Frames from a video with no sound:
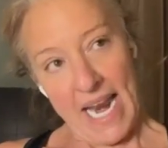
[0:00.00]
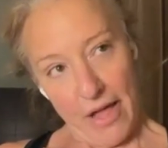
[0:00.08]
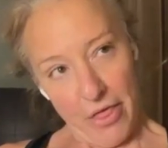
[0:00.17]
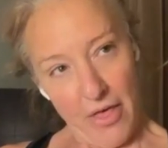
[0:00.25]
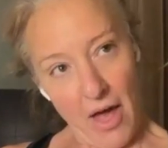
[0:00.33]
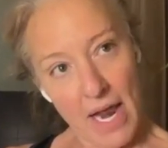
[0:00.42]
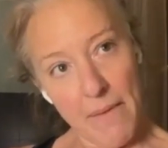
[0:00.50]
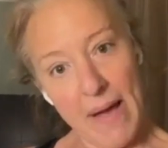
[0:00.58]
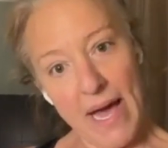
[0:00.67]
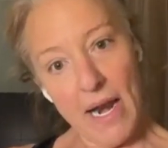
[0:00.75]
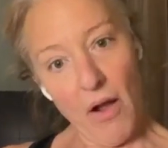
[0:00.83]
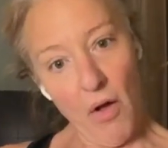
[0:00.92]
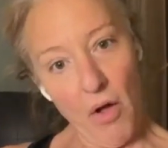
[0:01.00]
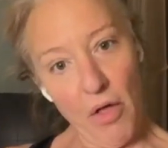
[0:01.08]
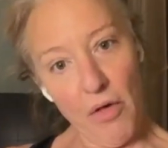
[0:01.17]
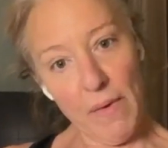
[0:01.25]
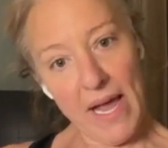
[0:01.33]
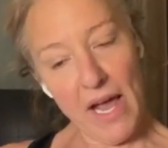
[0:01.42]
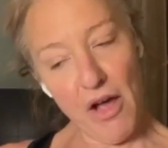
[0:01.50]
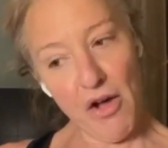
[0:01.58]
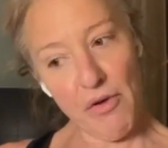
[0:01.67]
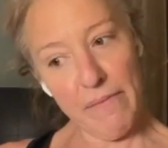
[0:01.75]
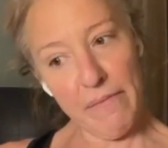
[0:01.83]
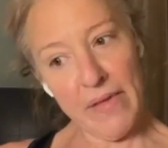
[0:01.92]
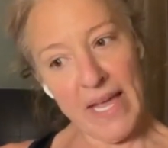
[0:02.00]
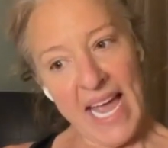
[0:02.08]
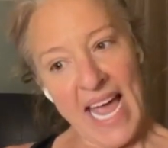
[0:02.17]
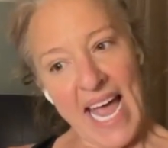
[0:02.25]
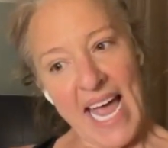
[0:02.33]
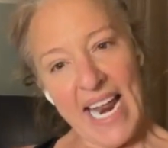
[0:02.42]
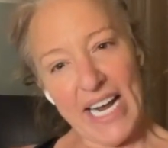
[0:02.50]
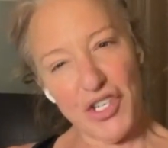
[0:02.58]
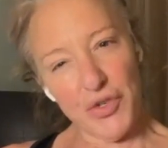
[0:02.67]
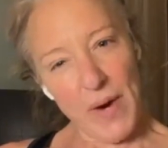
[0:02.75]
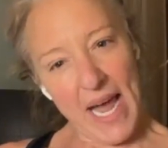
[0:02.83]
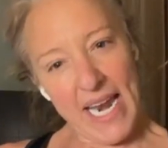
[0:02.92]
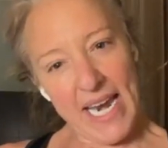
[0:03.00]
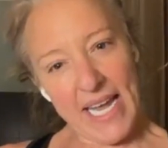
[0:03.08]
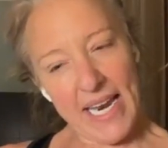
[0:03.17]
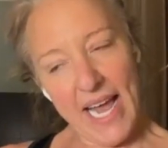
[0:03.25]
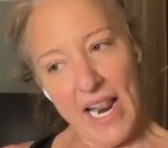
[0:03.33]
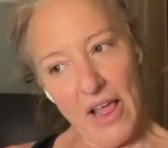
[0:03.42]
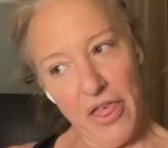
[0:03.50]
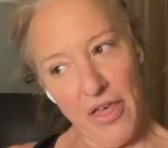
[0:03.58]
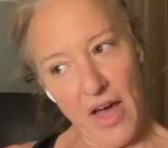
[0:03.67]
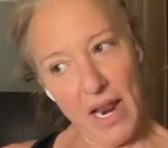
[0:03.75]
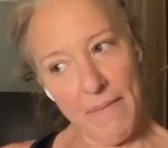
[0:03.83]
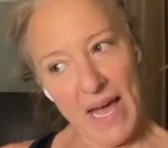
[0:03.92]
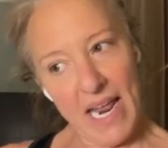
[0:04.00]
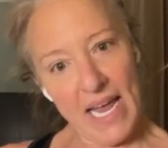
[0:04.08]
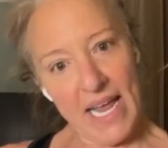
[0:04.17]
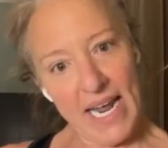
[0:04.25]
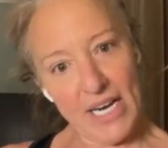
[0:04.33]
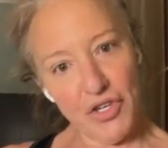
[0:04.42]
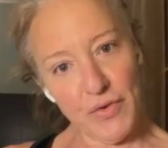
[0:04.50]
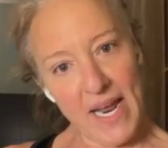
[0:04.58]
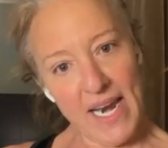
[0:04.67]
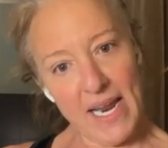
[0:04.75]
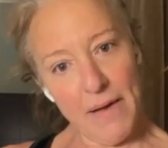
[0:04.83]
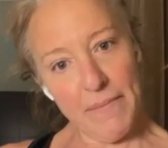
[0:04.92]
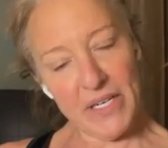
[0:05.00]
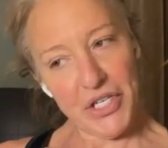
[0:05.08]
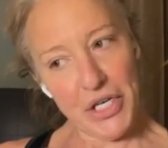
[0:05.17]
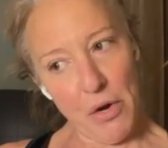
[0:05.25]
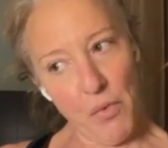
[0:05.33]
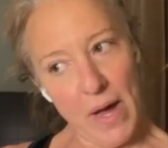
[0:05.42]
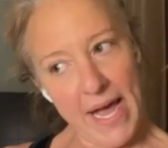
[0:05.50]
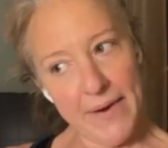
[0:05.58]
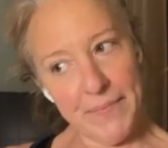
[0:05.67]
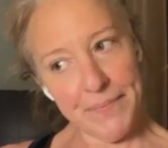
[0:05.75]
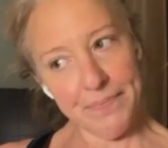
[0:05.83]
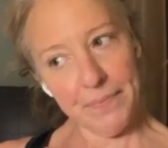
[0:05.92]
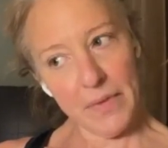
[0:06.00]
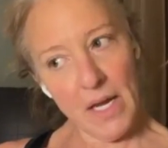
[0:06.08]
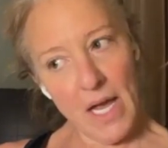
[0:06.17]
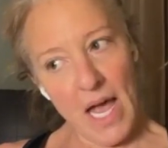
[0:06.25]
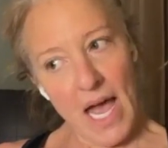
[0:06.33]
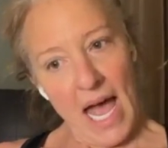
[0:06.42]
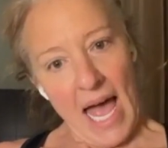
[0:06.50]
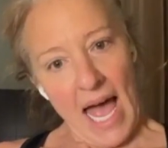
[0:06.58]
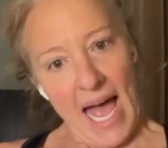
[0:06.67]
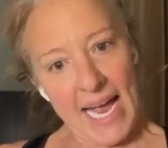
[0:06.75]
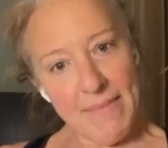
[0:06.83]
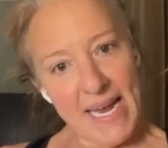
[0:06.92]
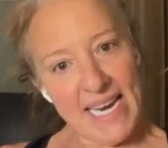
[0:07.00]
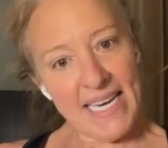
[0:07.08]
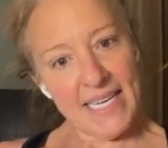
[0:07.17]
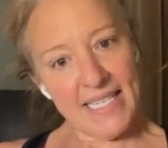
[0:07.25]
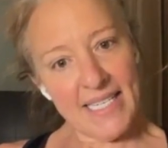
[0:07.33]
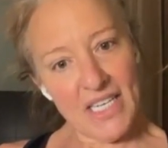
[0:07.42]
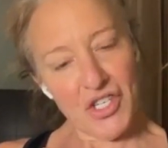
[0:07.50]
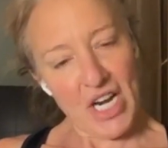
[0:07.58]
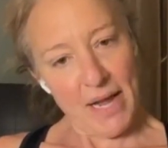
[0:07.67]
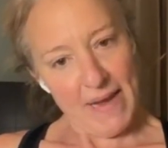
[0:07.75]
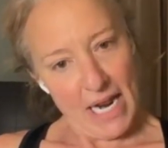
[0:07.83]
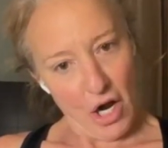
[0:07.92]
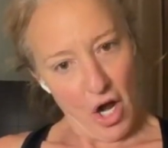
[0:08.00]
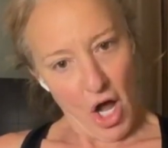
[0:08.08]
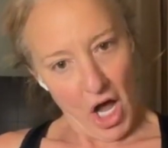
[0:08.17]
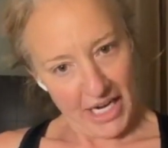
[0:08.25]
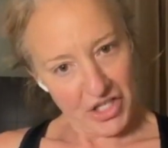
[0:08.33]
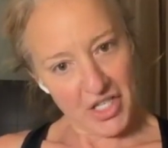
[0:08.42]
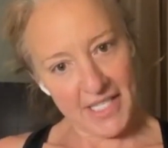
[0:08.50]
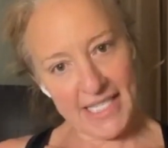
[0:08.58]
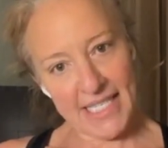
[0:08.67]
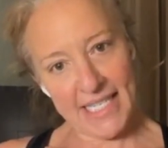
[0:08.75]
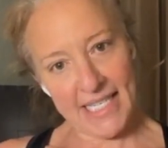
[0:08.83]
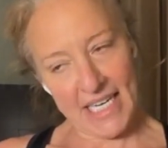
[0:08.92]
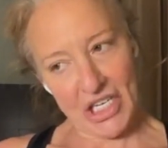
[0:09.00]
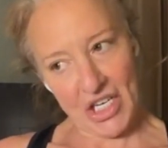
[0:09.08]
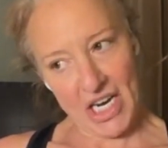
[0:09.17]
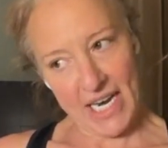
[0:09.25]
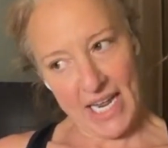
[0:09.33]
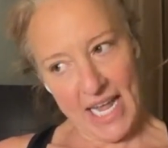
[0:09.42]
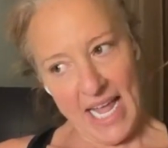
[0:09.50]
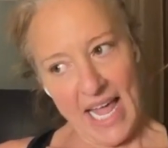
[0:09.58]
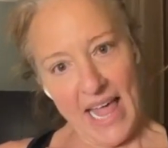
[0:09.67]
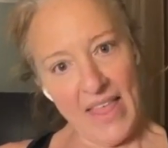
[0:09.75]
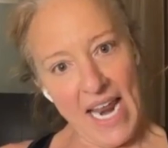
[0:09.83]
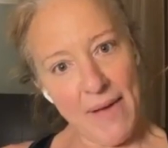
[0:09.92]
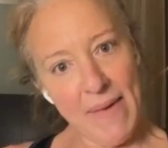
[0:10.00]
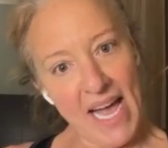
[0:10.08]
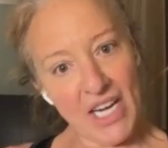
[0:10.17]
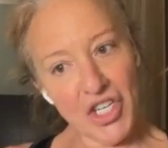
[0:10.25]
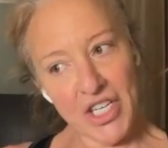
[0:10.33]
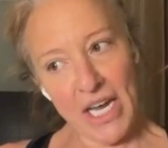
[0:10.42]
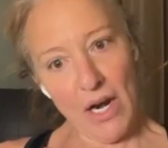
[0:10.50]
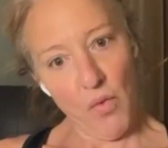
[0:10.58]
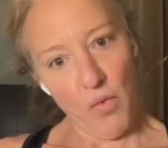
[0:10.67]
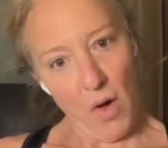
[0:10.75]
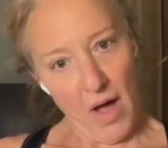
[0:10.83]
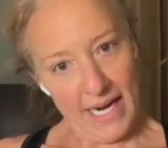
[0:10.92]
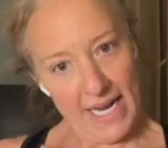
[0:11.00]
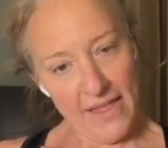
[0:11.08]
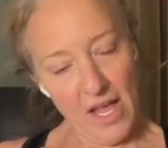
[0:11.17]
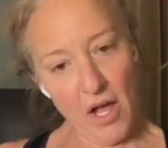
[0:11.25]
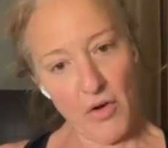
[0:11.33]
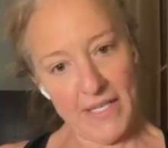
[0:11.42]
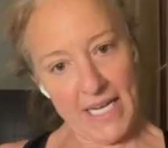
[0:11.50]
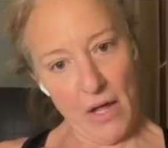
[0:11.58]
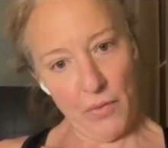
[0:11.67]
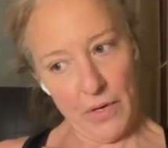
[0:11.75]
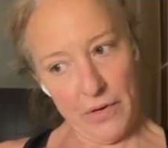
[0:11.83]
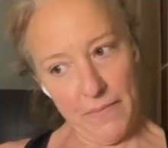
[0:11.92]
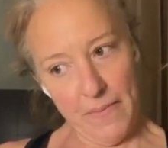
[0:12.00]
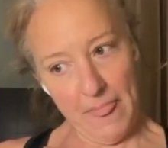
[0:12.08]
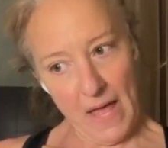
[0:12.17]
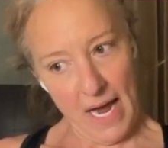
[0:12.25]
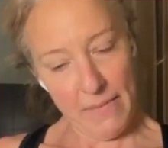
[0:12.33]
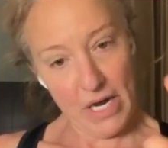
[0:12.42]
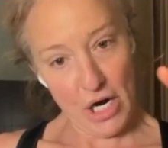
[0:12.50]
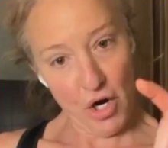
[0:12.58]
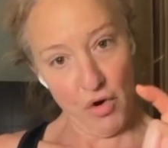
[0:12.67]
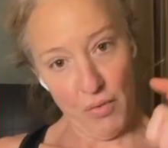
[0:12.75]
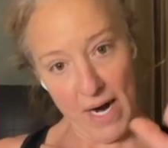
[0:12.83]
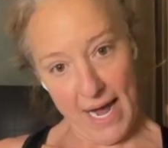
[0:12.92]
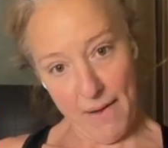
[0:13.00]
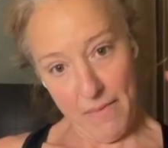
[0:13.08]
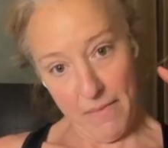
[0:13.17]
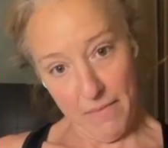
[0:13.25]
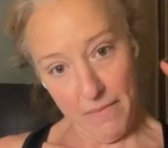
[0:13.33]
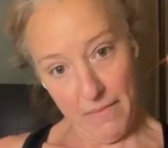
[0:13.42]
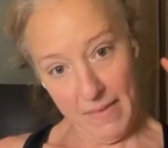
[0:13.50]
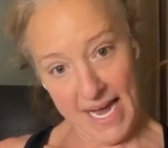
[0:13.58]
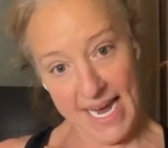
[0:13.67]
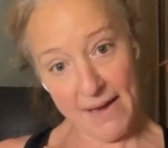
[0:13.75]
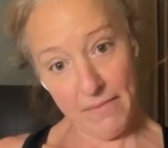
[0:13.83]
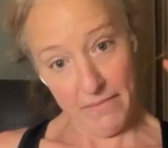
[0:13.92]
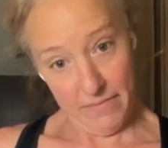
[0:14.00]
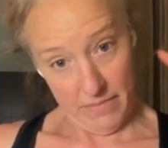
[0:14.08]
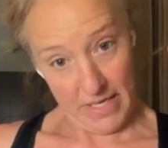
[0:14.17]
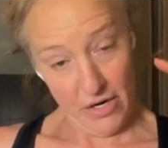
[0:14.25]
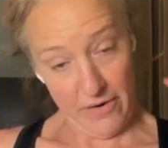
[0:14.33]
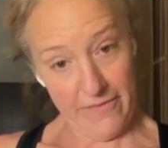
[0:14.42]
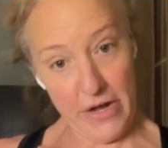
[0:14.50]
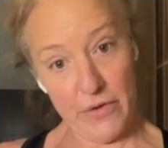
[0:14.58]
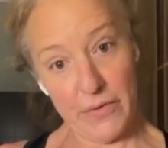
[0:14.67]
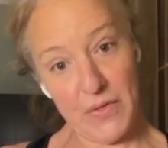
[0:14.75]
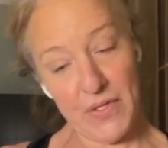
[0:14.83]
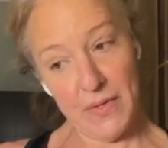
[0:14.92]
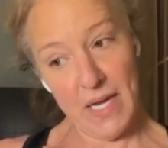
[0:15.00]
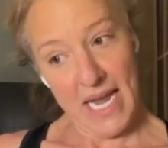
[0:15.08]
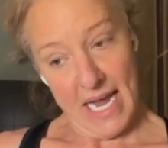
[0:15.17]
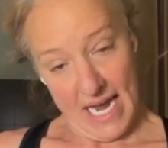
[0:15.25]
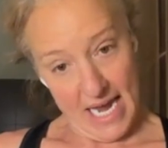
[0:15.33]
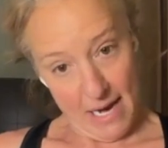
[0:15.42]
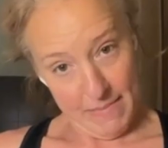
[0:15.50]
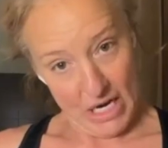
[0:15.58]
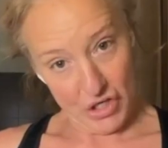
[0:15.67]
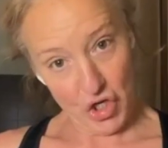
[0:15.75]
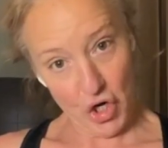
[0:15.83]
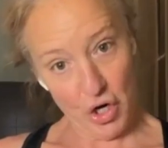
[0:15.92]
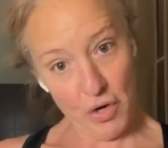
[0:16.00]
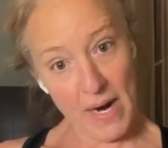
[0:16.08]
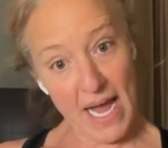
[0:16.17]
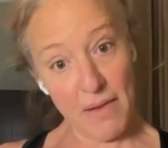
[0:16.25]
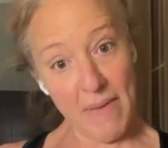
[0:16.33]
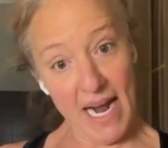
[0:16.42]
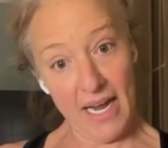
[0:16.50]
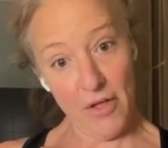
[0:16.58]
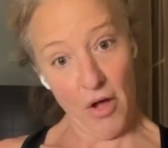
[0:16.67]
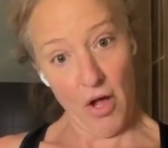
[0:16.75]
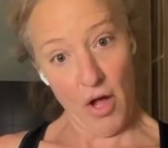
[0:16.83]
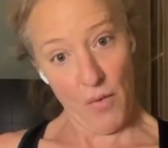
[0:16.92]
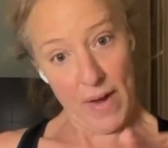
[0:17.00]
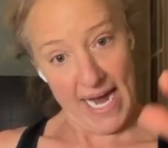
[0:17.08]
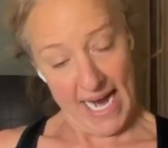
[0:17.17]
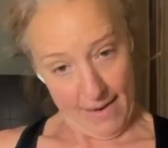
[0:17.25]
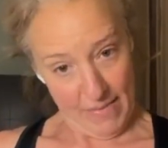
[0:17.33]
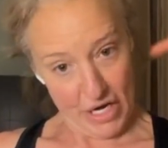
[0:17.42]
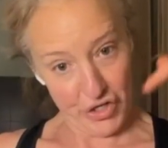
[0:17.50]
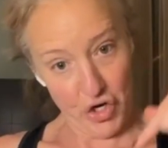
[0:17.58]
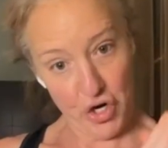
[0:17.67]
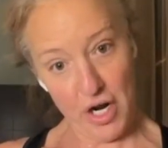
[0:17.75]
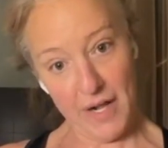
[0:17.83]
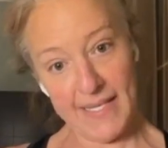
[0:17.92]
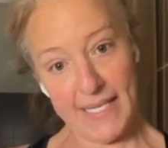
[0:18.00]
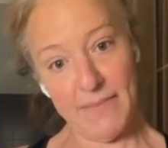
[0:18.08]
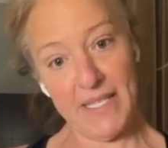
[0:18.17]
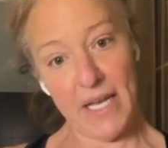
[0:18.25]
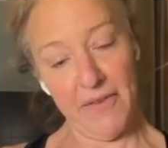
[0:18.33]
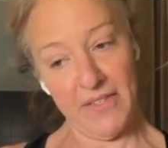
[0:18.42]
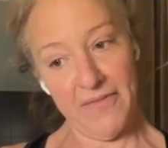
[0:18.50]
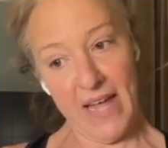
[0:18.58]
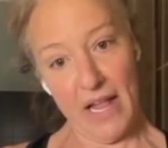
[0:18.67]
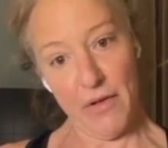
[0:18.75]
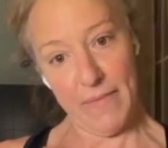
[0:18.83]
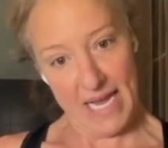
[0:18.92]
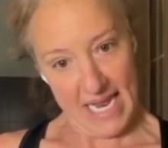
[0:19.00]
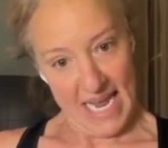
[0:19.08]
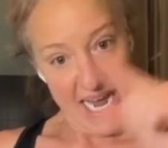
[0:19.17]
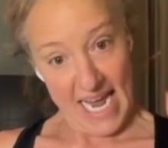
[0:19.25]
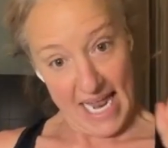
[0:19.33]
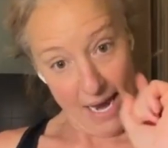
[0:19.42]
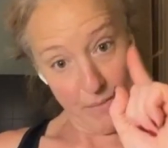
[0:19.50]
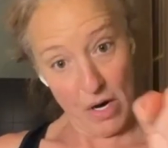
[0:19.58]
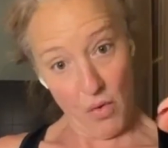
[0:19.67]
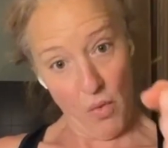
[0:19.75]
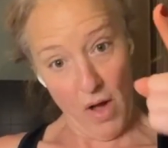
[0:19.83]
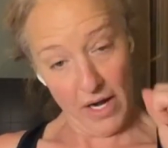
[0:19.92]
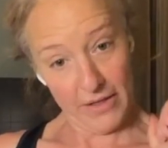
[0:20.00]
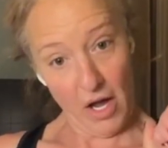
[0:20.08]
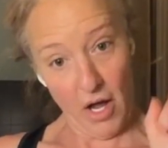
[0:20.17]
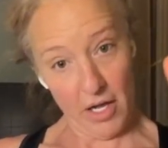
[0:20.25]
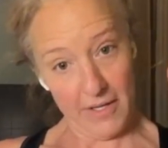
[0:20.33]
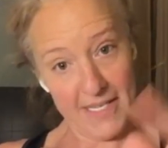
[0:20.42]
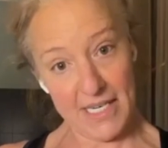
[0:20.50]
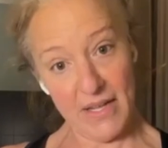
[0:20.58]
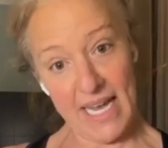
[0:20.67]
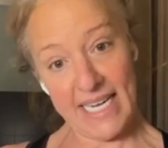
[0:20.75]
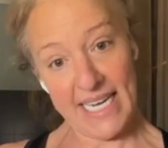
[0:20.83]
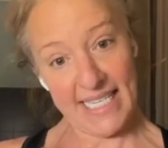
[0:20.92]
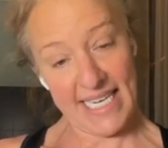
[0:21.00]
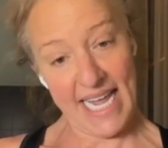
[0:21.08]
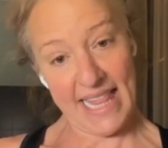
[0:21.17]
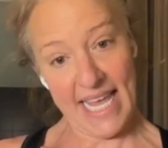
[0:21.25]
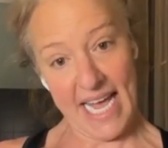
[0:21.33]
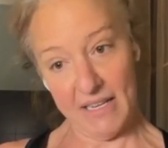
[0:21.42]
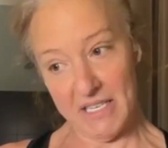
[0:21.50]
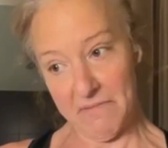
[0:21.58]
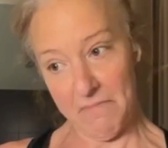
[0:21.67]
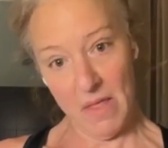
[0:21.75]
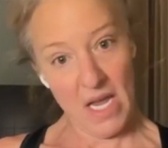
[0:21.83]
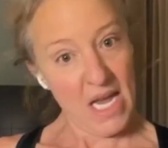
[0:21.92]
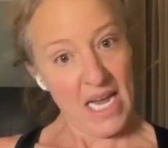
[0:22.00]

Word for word: And I thought about it all the way home and I dreaded it and I thought about it and I dreaded it. But you know what? I made a decision. I made a conscious decision that I'm actually going to walk in the hotel room. I'm going to grab my earphones and I'm going to turn around back in the hallway. I'm going to turn on some self development and I'm going to walk the halls till I hit 10,000.